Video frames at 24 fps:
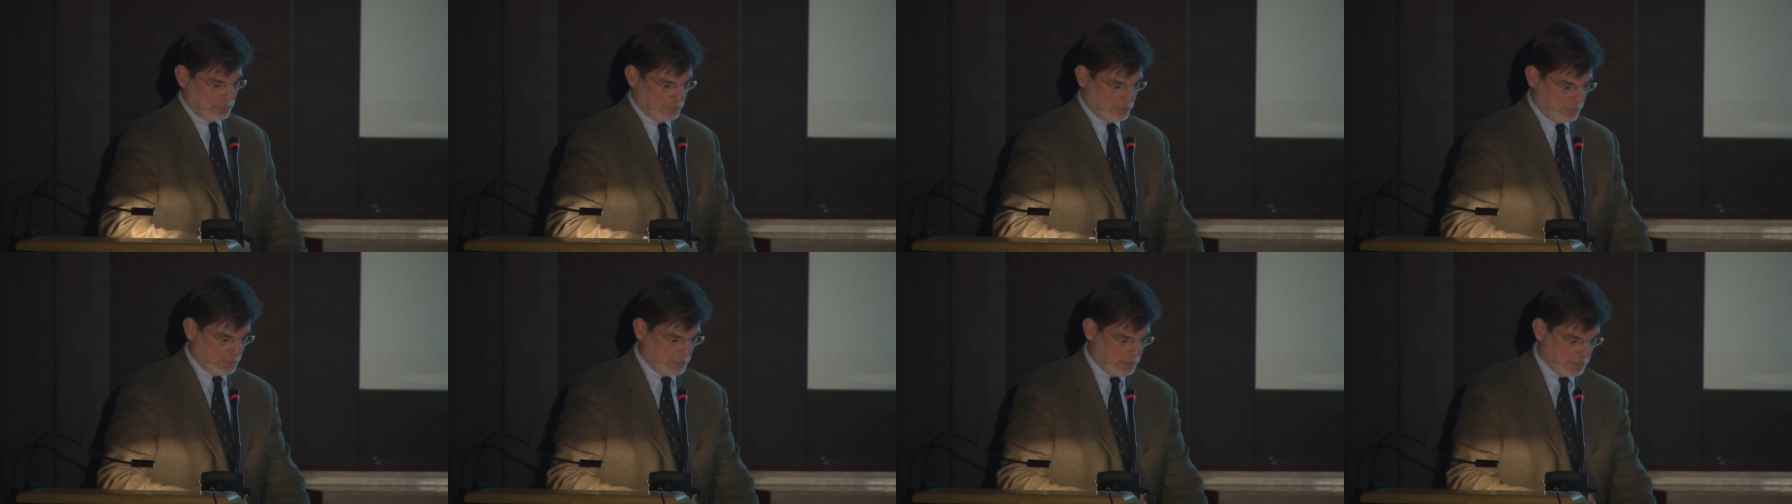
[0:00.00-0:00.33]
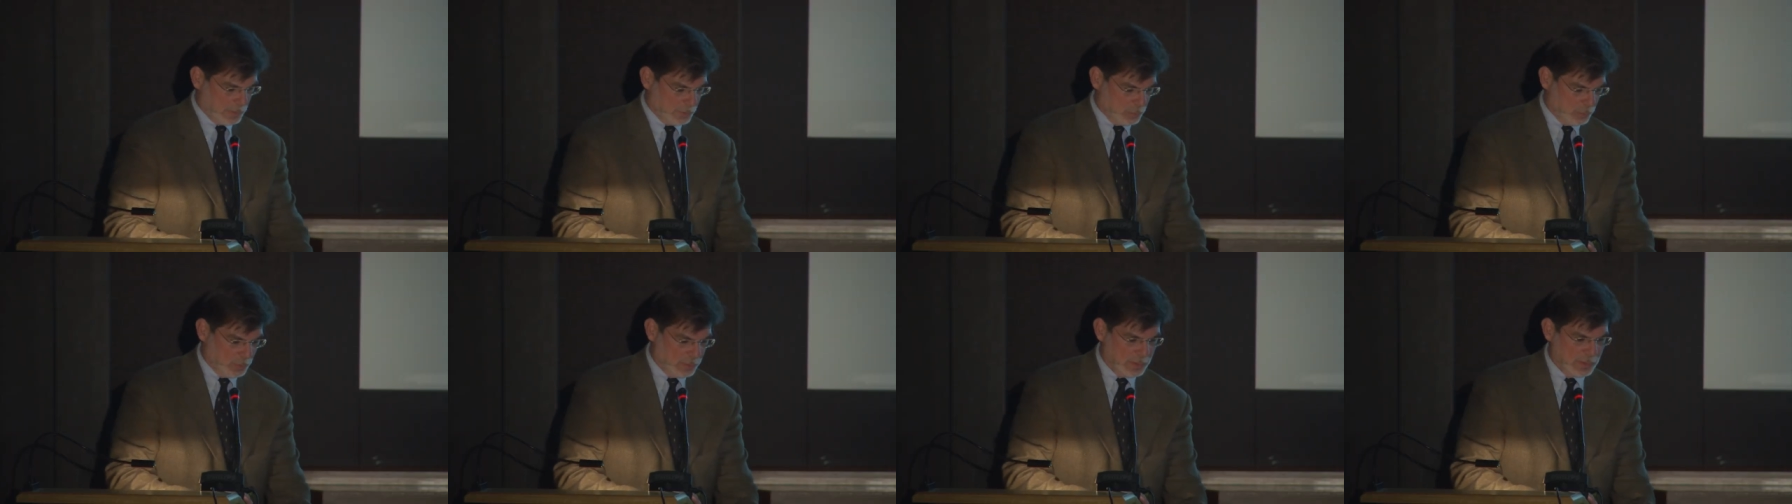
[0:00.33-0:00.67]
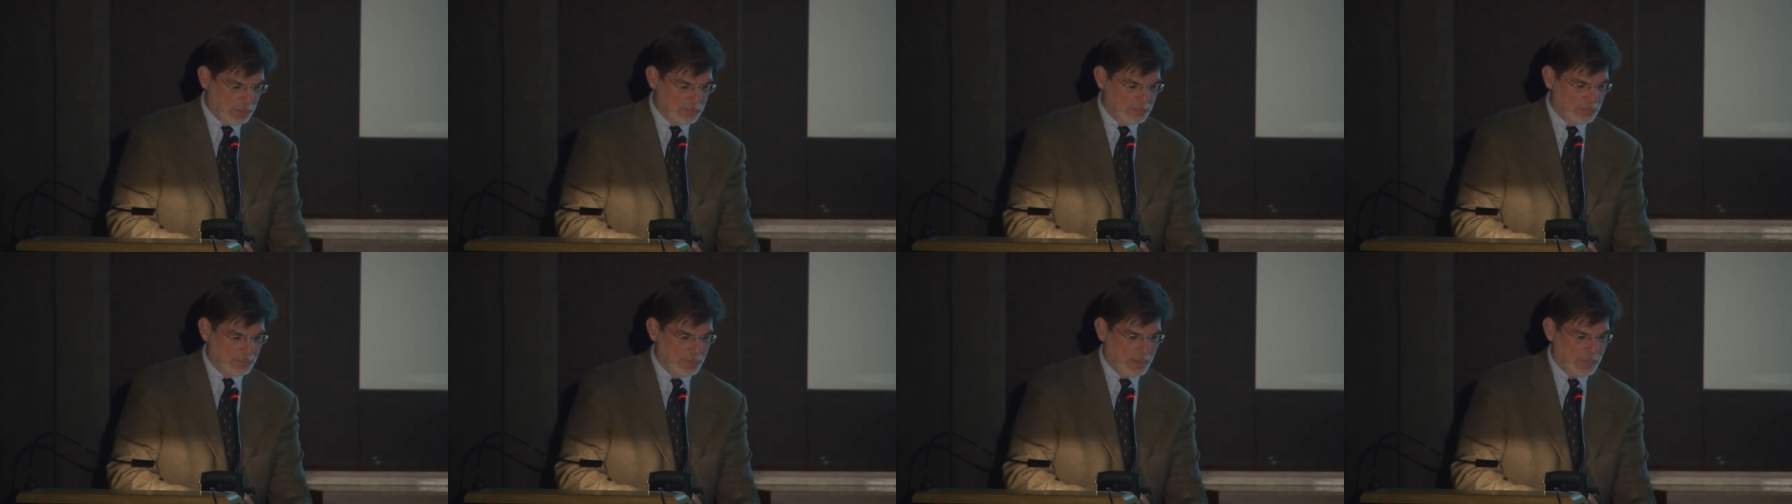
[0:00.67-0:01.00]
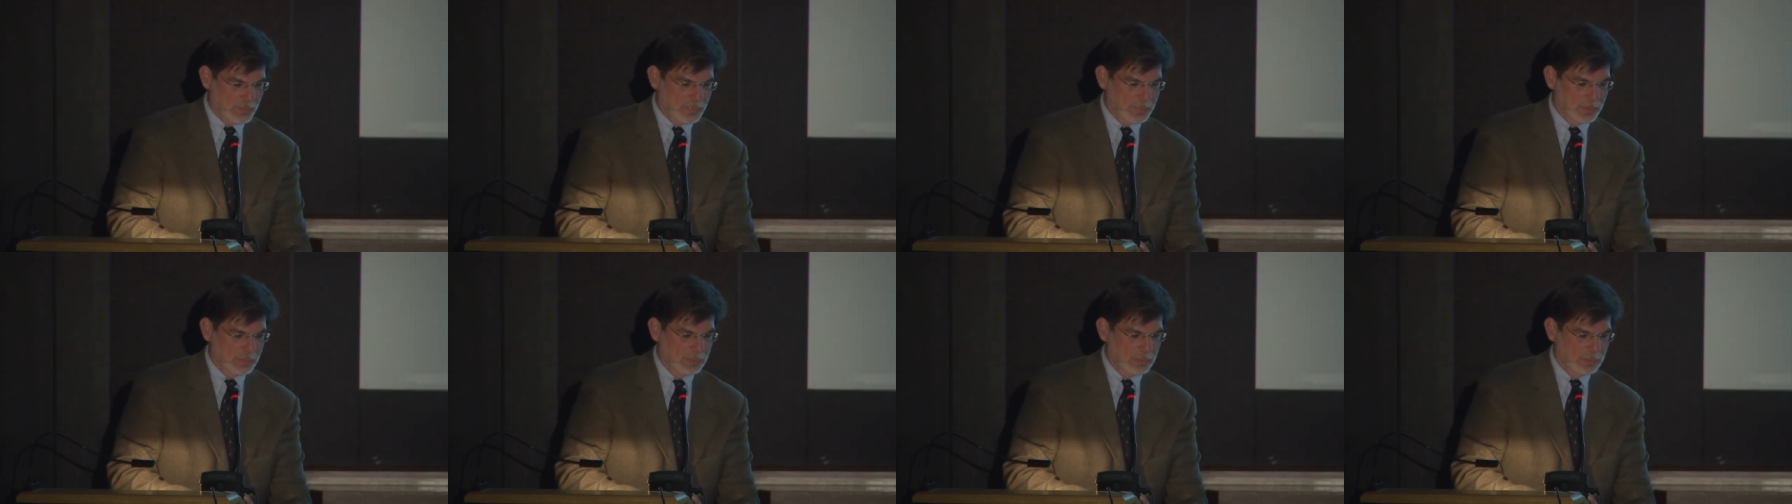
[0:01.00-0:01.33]
they will have
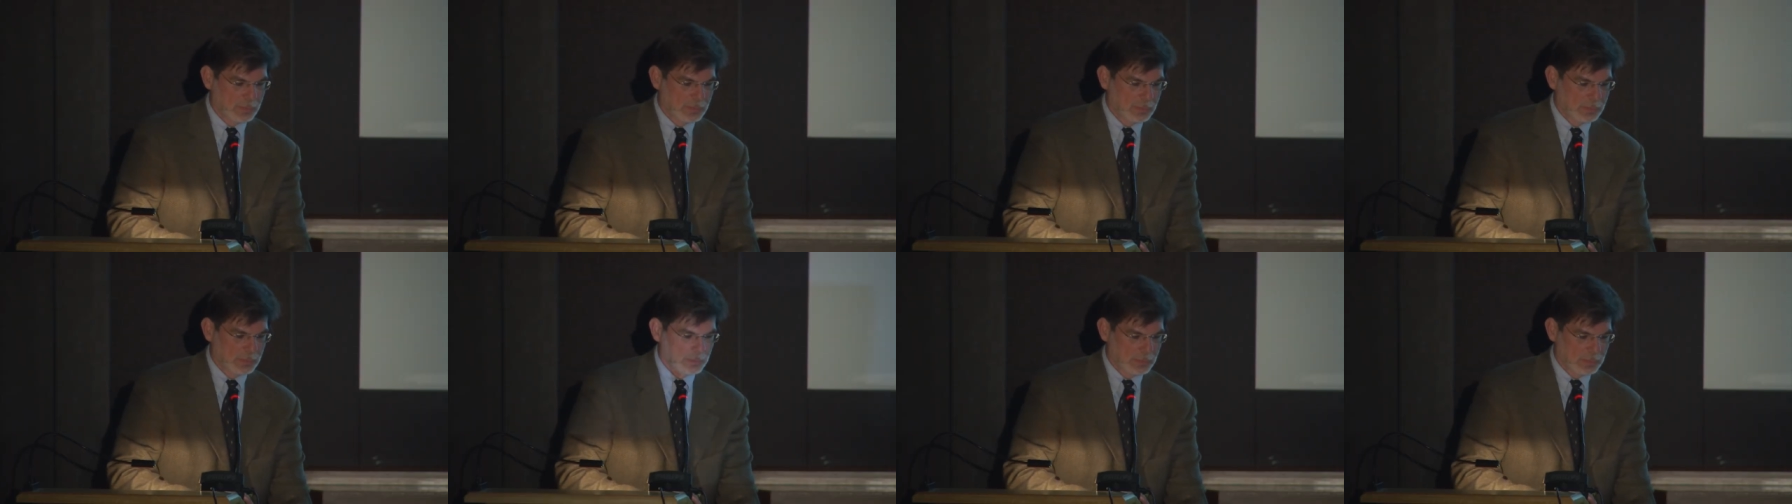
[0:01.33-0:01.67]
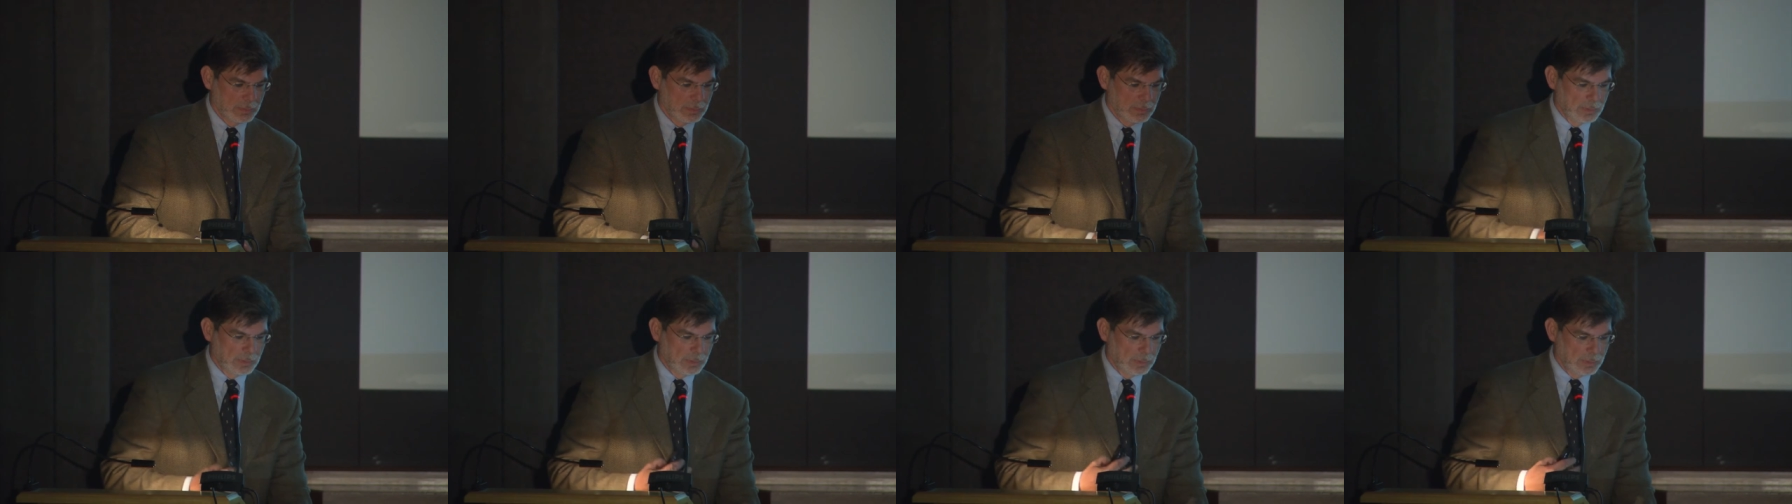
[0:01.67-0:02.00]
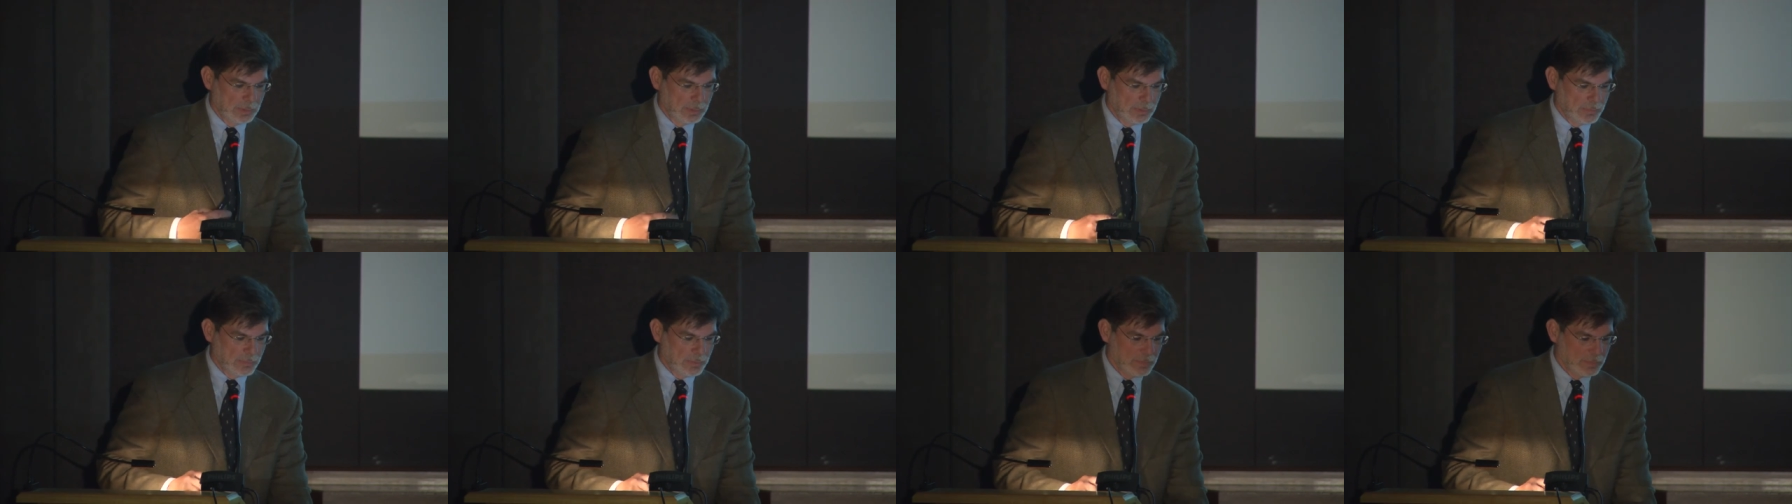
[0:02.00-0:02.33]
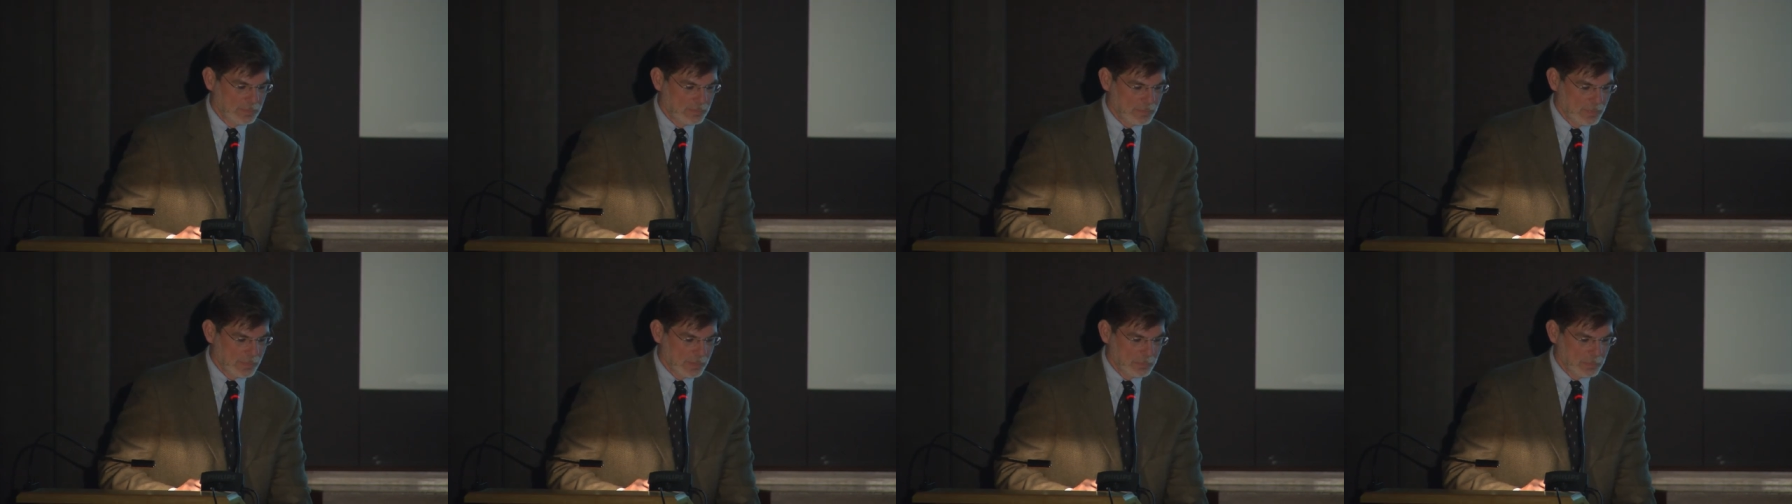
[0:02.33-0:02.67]
other uh,
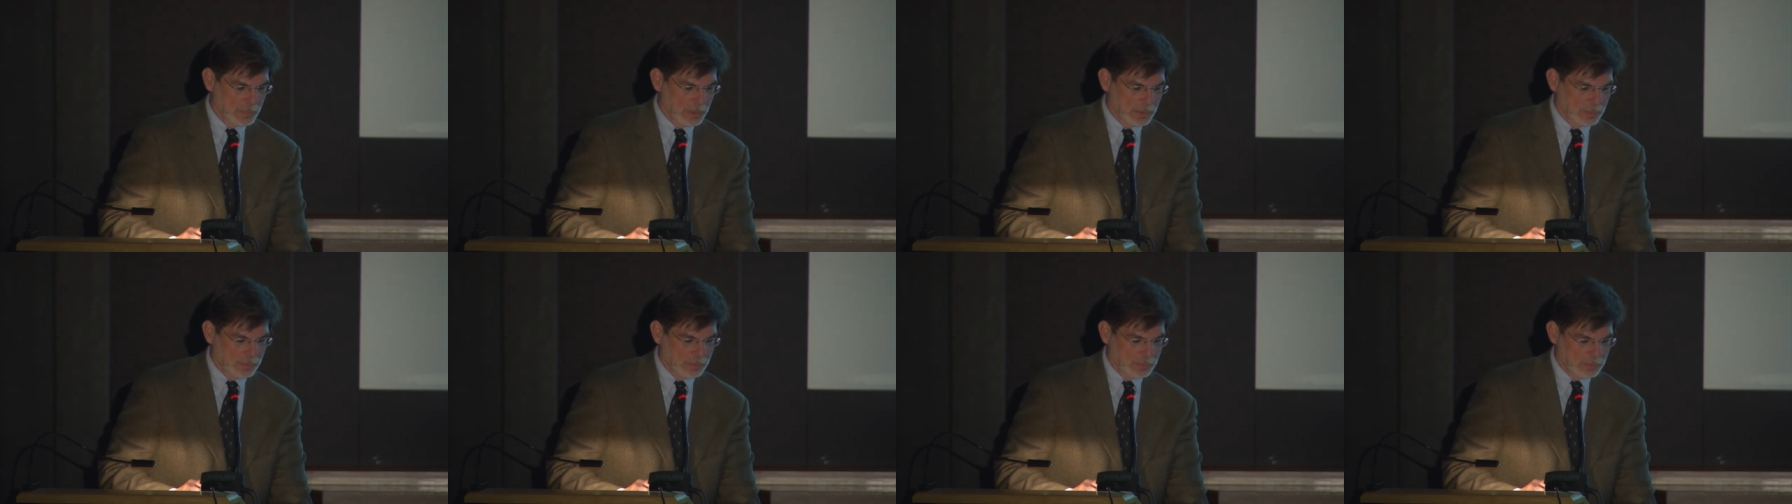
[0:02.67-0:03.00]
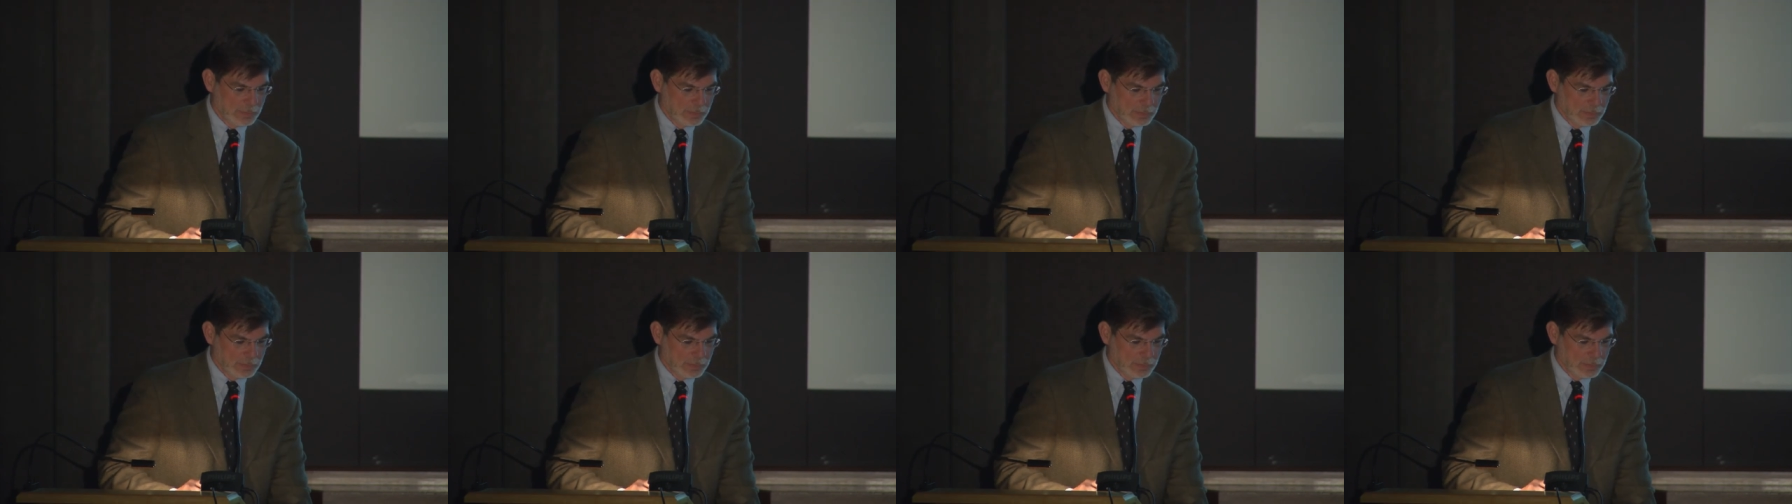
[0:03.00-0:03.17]
things in their mind.